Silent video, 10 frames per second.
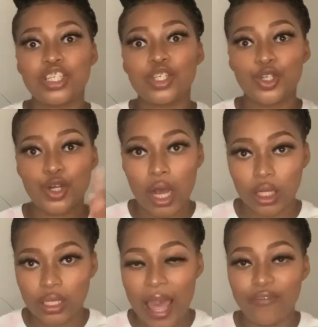
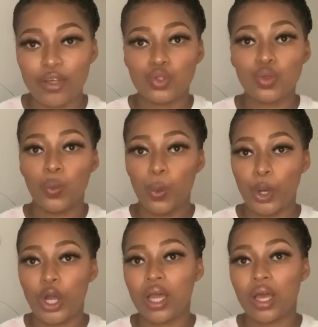struggle having to
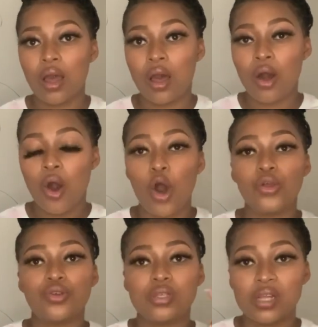work
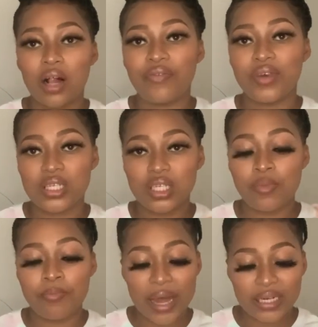on your
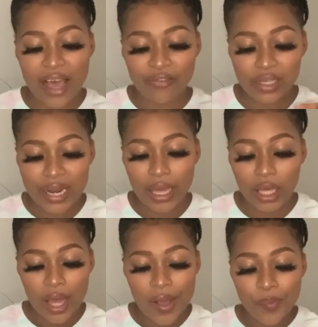self-esteem. But I feel like
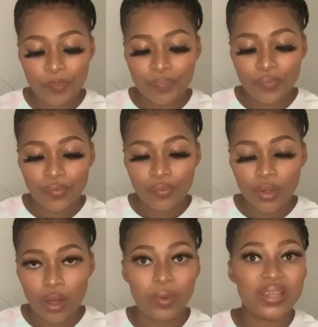
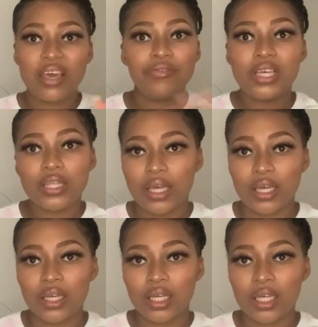with everything,